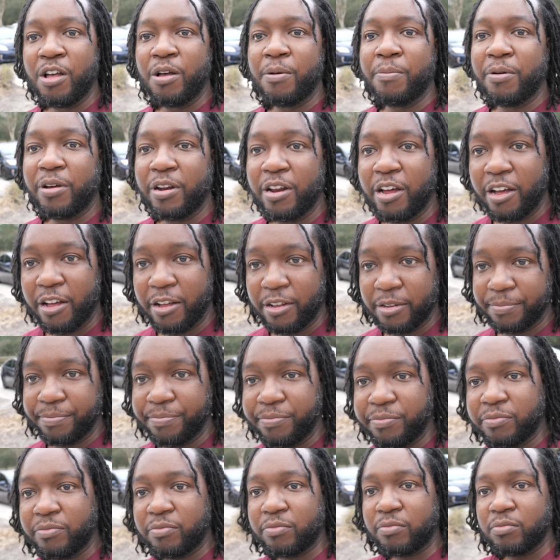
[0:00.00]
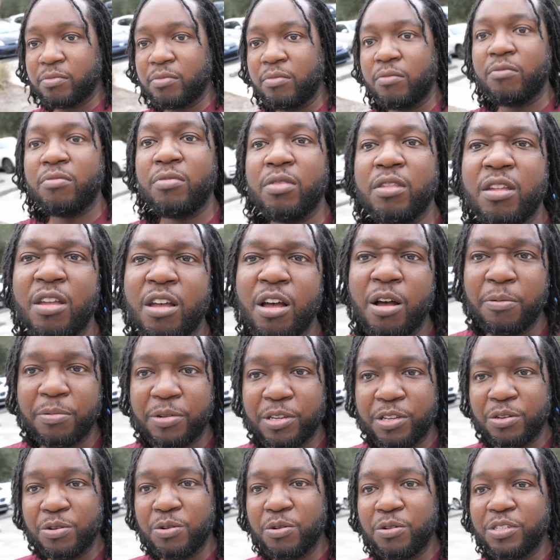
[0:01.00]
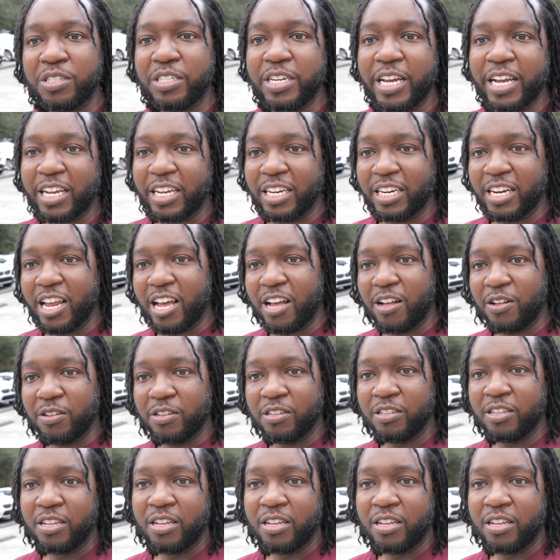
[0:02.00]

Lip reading: But I'm Q checking out.